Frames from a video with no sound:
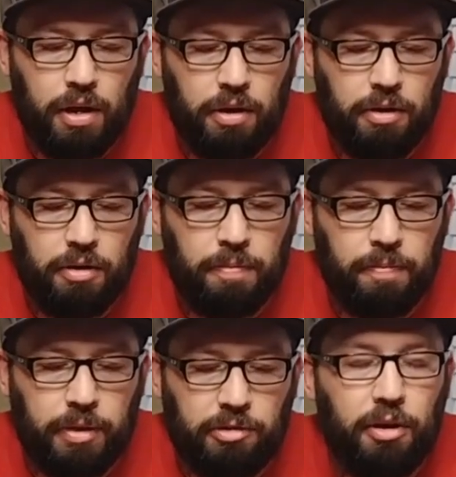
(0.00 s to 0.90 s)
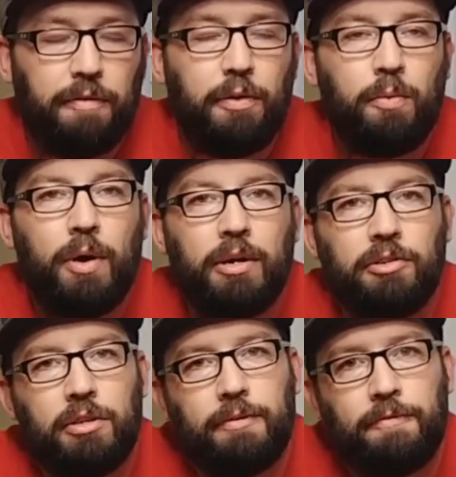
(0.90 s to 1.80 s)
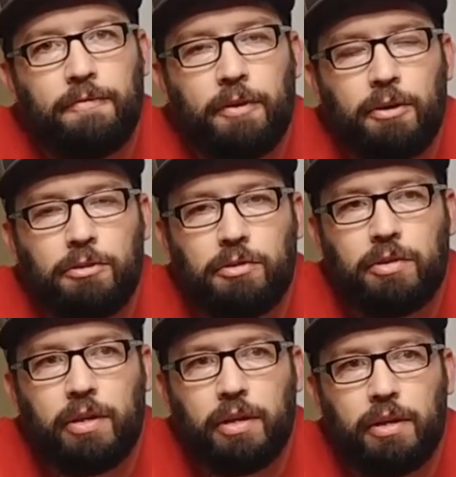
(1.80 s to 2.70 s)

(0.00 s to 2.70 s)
So if you watched the first